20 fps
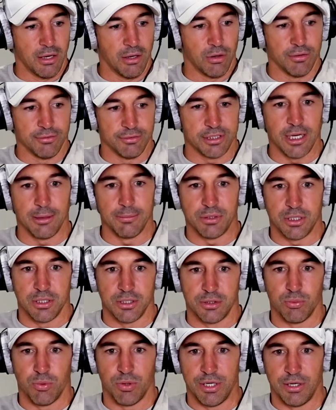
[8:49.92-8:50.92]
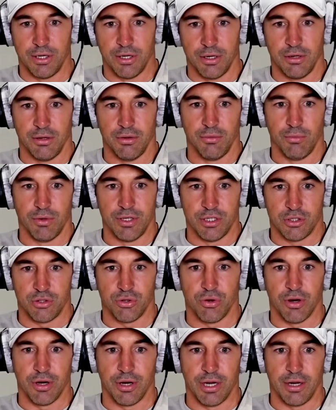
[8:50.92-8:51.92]
substance when you're
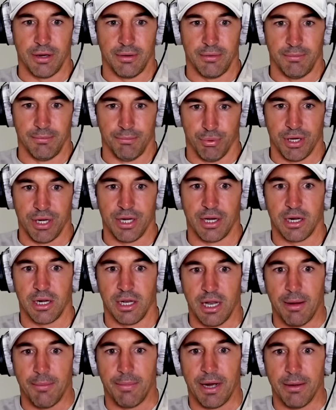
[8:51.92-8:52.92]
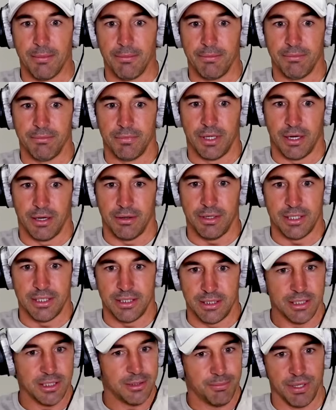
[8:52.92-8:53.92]
trying to bring a club up.
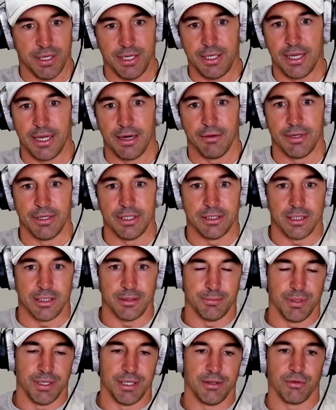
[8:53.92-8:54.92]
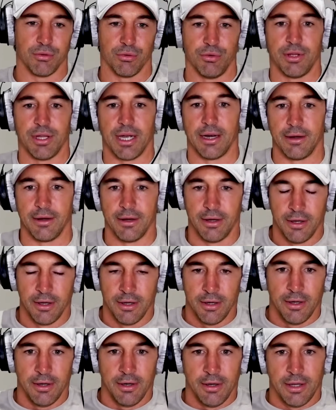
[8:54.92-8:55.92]
He's been there. He's been through
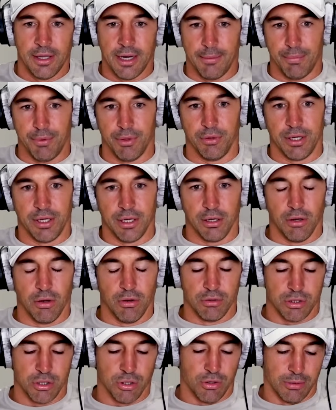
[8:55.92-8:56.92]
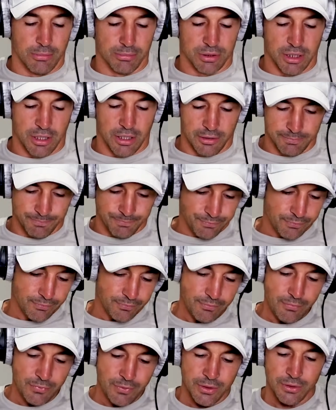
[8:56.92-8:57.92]
that building a long time. So,
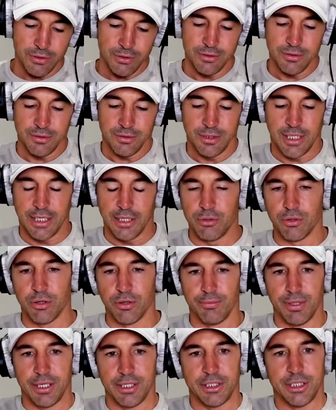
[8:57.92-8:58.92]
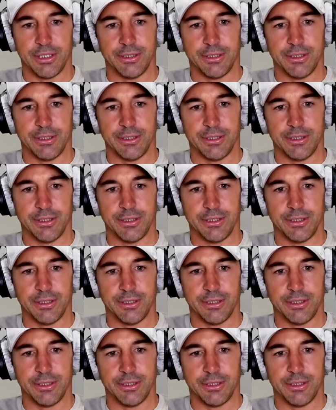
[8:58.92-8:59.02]
yeah, good on Benji.